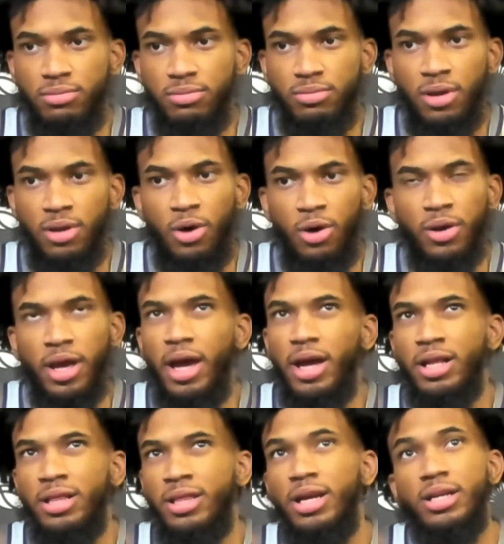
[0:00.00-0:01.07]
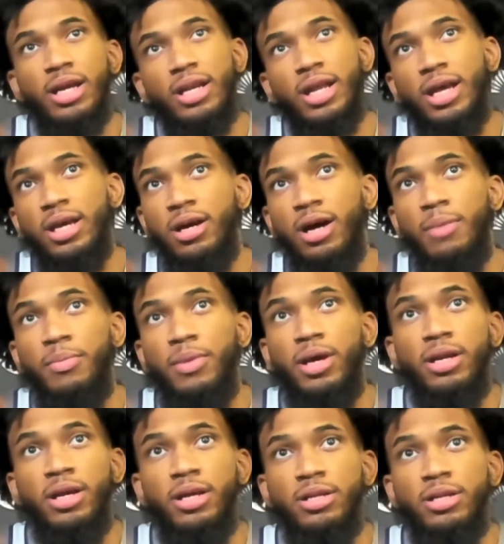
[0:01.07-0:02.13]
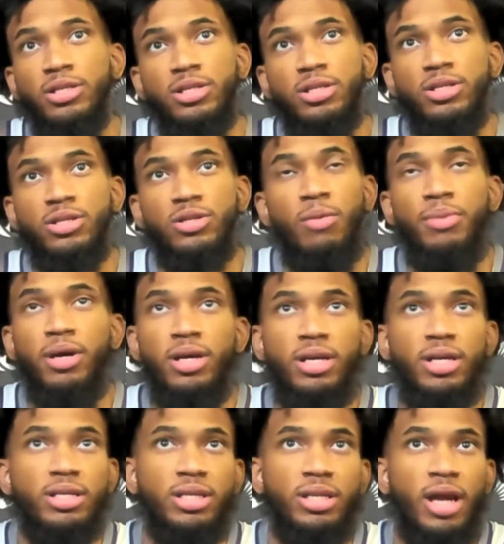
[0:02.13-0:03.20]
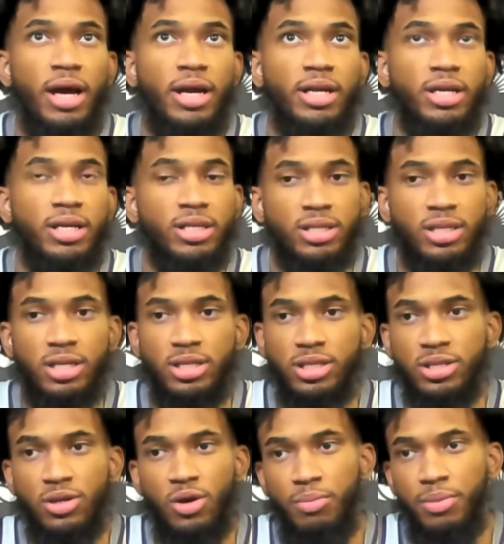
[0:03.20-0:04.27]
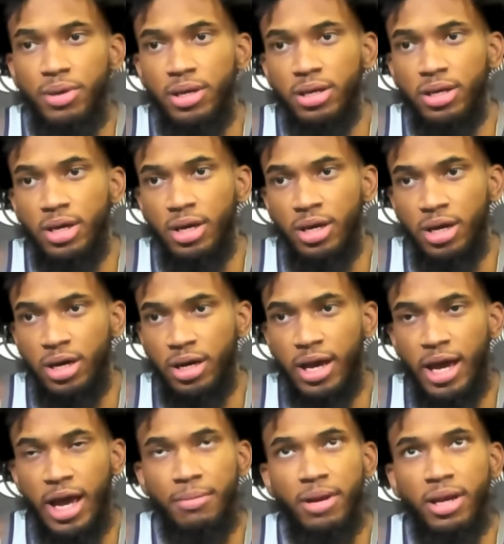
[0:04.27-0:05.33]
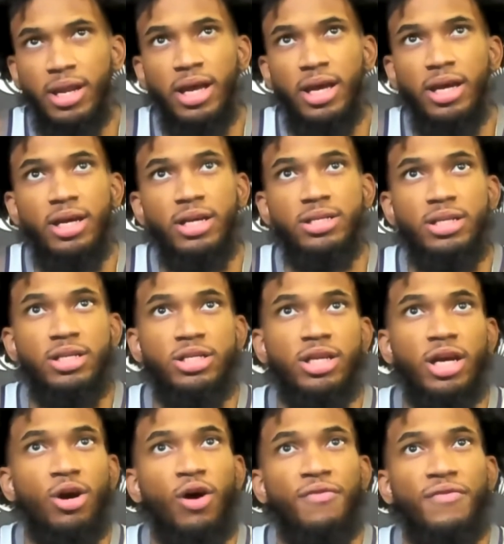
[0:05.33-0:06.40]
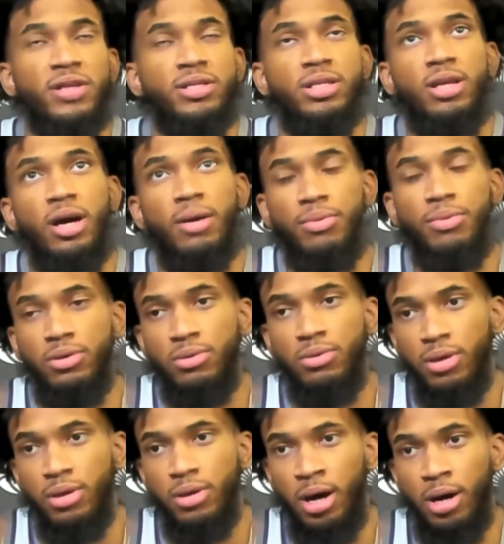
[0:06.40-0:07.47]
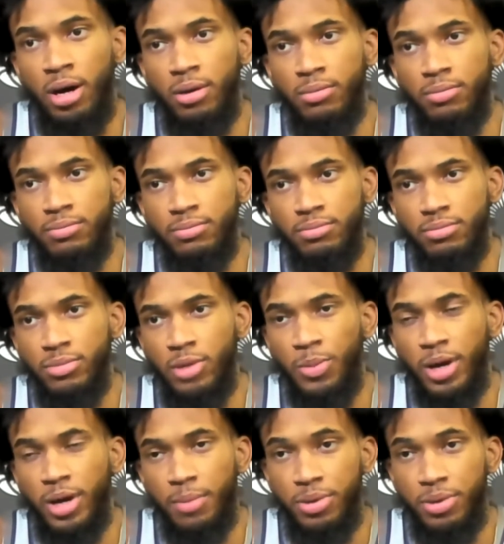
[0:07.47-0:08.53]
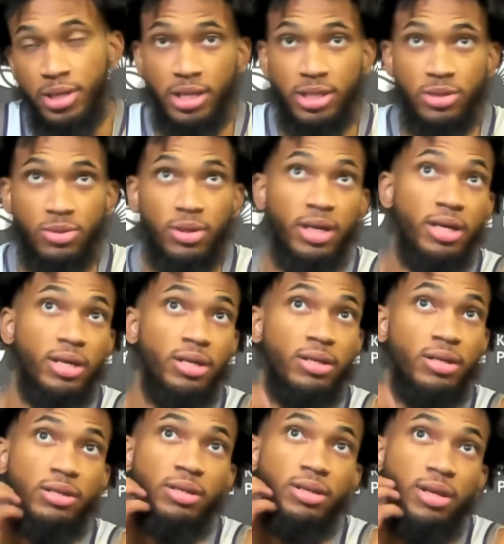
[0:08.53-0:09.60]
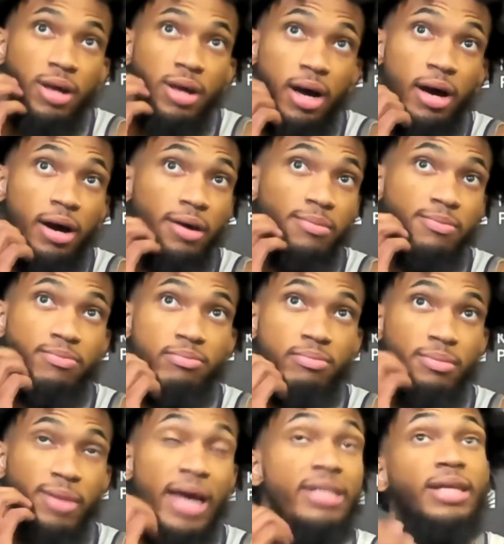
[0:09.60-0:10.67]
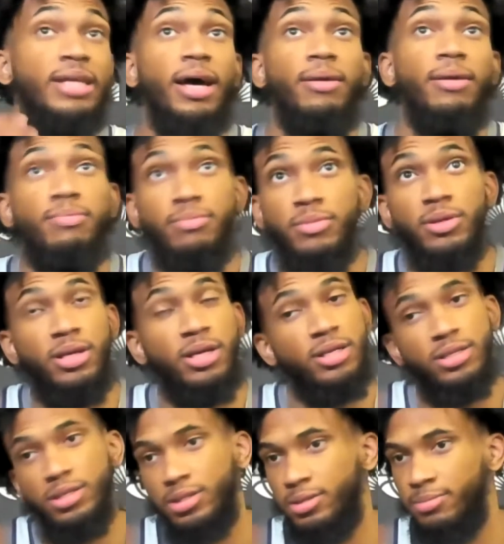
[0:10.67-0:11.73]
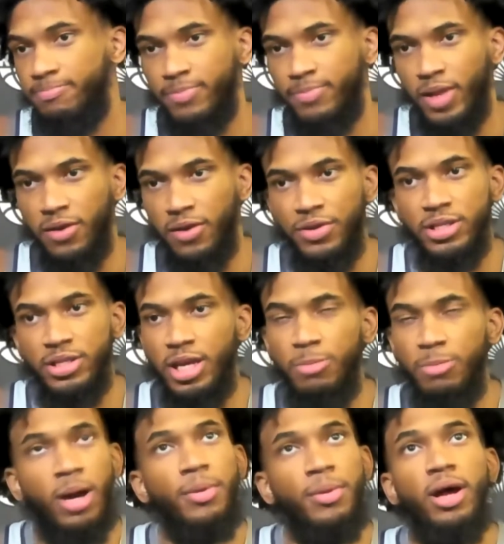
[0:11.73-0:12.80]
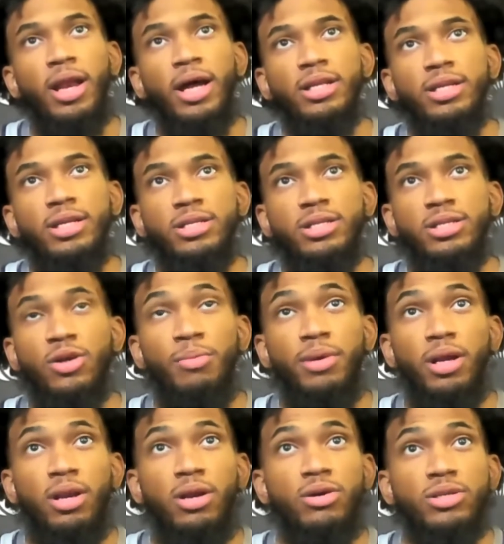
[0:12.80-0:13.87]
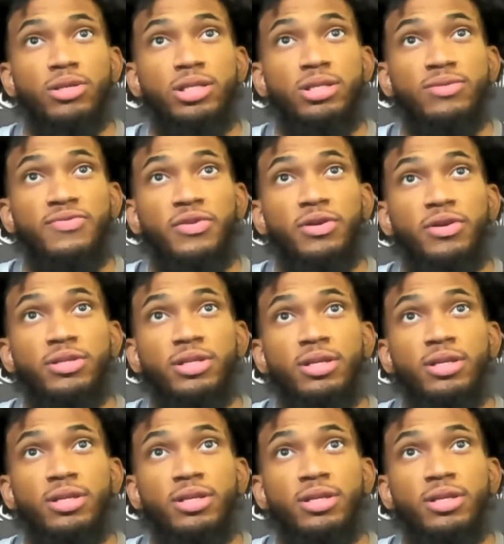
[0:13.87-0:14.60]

the okay to think that they can come in and just it's going to be an easy night against us. It's going to be a, a game that they can easily check off as a W. Um, and we got to put that to an end uh, ASAP, because if we just keep coming out like this, it's going to be a long season for us.